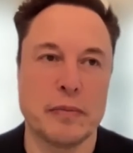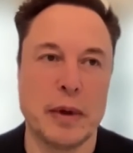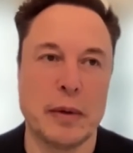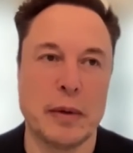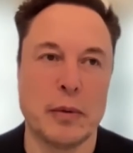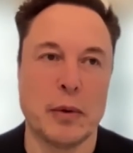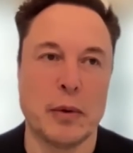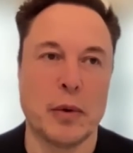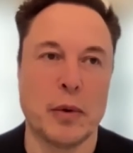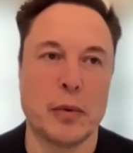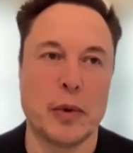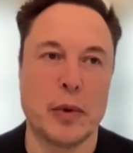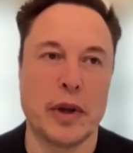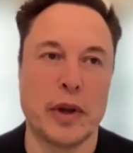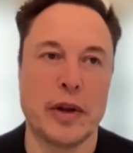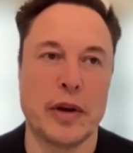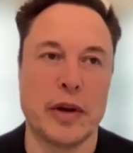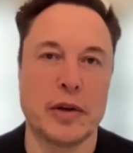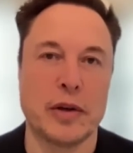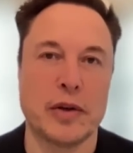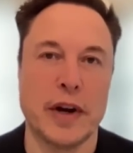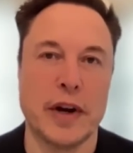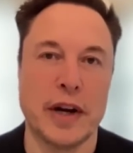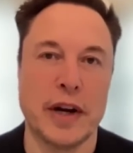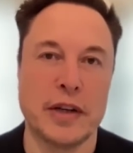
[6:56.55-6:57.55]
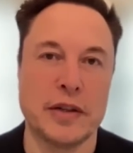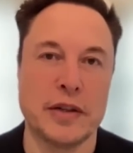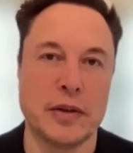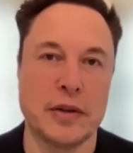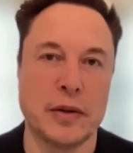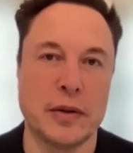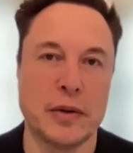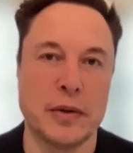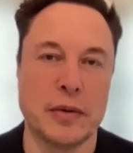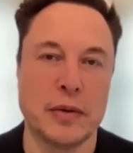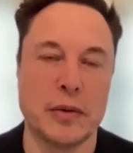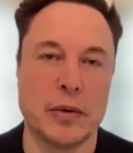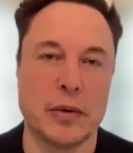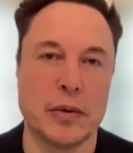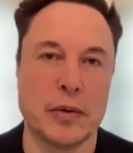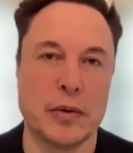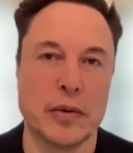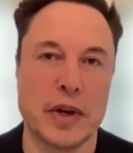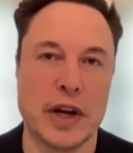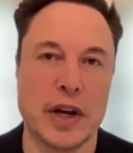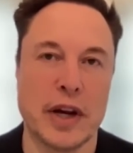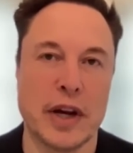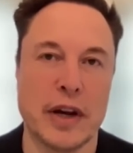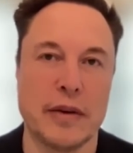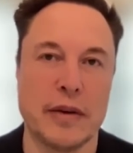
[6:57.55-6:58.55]
people where they're trying to
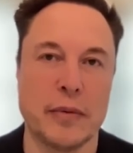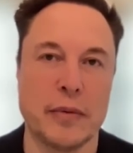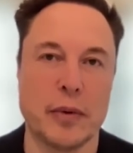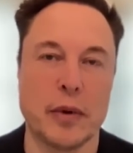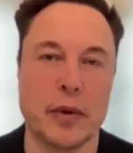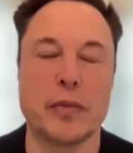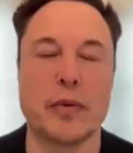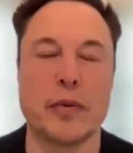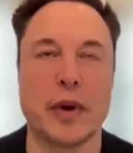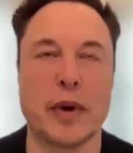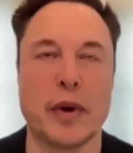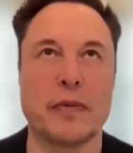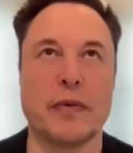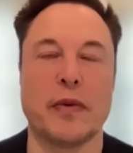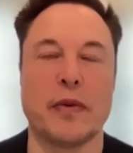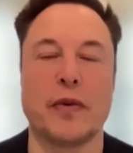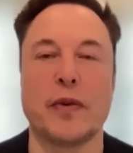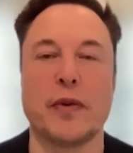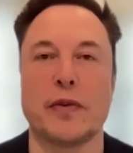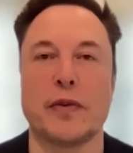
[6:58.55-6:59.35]
uh,